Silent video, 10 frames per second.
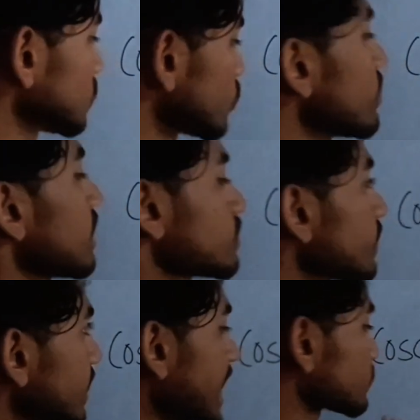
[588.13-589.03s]
So you
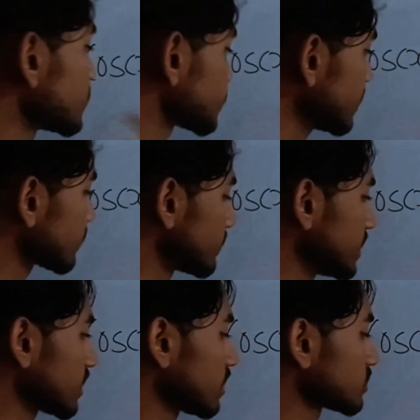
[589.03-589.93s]
can actually see from
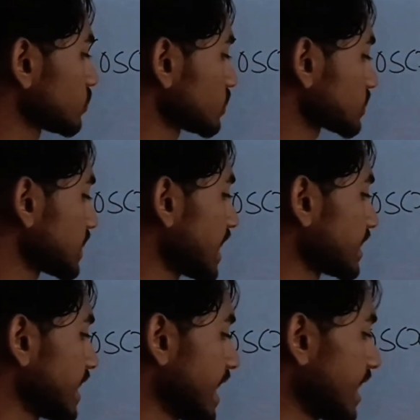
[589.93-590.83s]
here also the
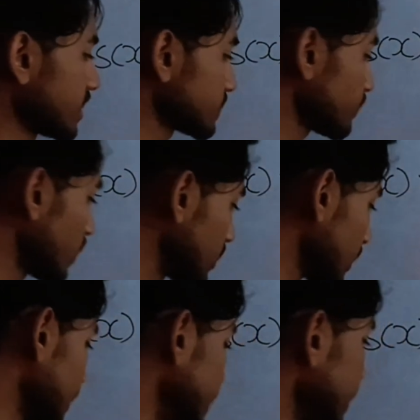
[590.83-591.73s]
sign has
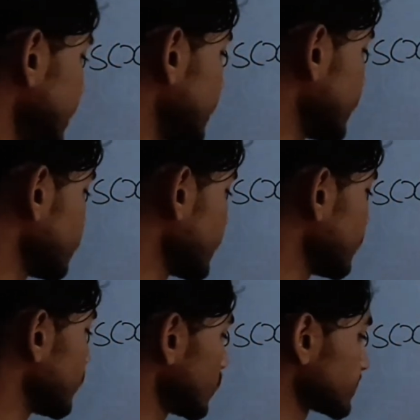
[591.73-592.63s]
alternate
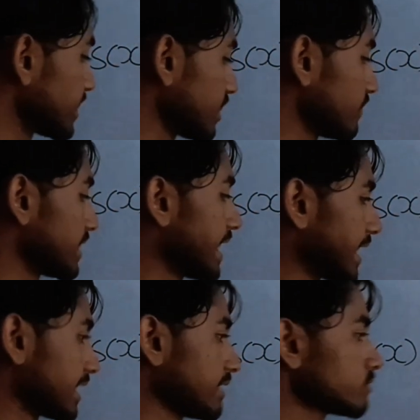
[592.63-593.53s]
positive and
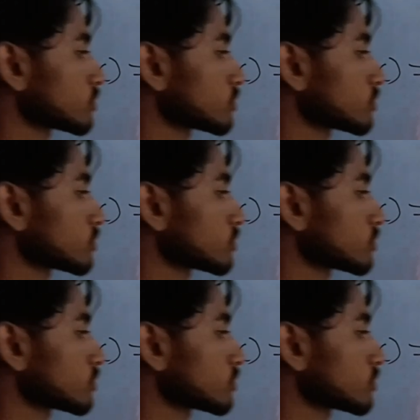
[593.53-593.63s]
negative.